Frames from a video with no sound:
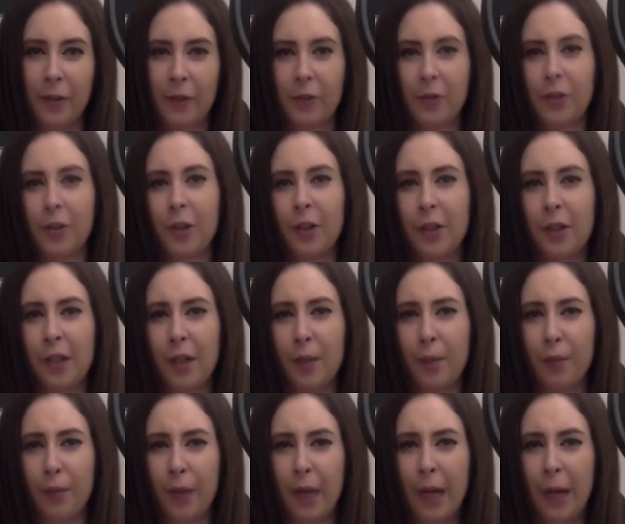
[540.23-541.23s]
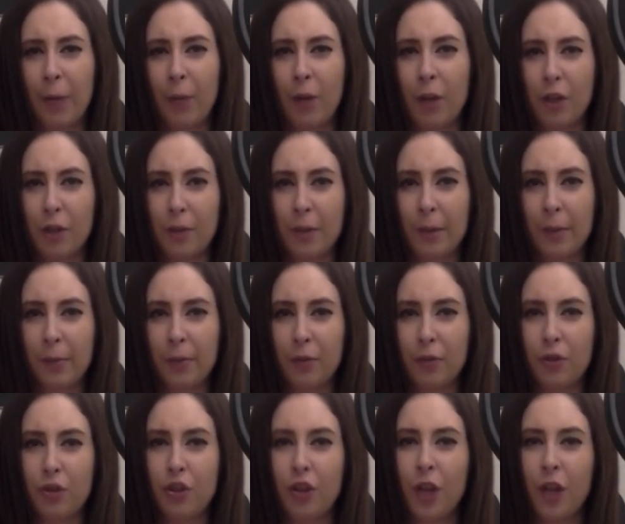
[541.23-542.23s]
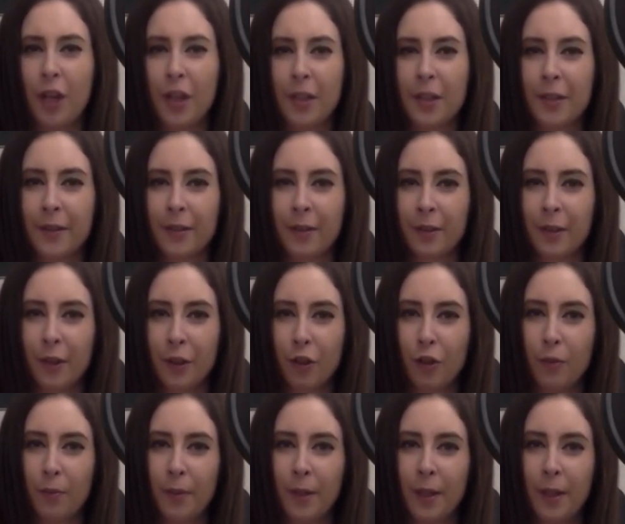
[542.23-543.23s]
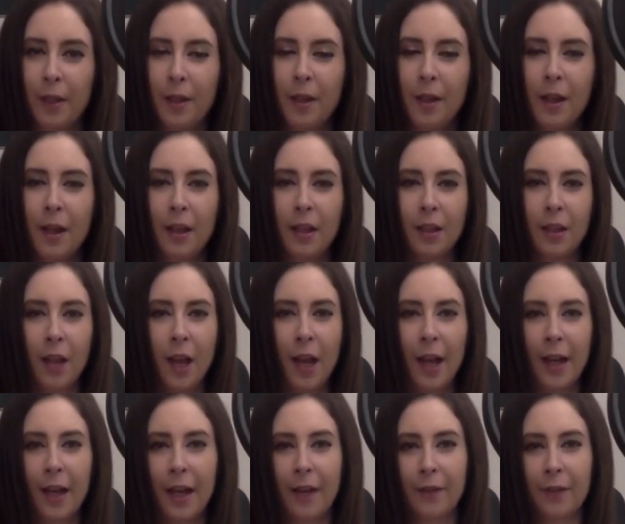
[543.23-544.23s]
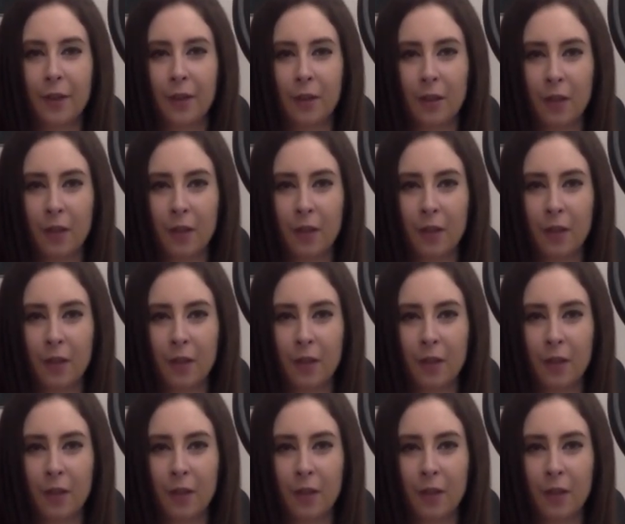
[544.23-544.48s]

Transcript: are starting to brainwash people just a little bit? Lie after